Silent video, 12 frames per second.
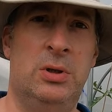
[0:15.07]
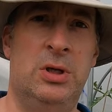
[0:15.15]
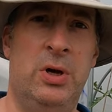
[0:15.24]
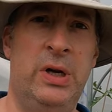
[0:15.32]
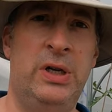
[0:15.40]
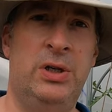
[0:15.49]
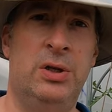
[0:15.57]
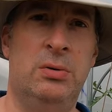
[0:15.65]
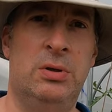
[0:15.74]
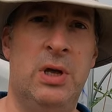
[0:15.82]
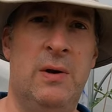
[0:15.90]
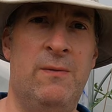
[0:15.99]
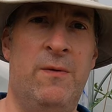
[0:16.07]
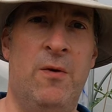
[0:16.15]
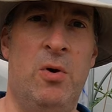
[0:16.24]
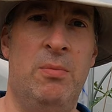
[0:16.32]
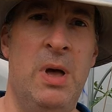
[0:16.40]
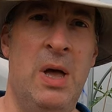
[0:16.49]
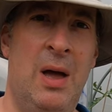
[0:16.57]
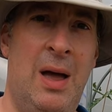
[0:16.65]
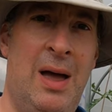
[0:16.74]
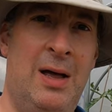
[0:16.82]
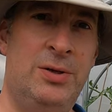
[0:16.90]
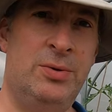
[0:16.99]
side shoots that form
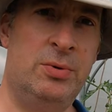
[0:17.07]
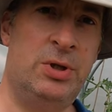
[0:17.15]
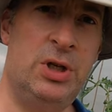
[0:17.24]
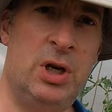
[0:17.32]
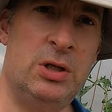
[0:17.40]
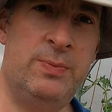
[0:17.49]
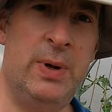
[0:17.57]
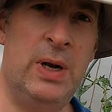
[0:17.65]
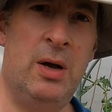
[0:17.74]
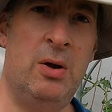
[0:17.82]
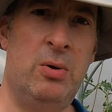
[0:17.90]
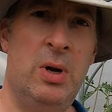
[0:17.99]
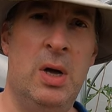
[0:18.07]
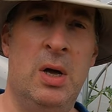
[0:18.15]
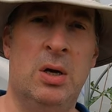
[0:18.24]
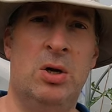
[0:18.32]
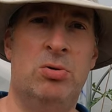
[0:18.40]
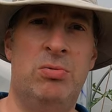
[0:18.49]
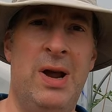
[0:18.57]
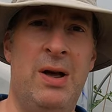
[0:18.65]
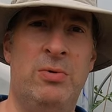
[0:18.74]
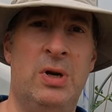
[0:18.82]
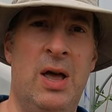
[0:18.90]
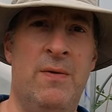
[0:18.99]
at or just below
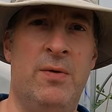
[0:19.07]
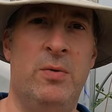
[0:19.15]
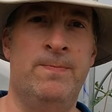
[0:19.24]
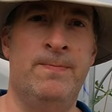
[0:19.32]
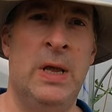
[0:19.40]
ground level,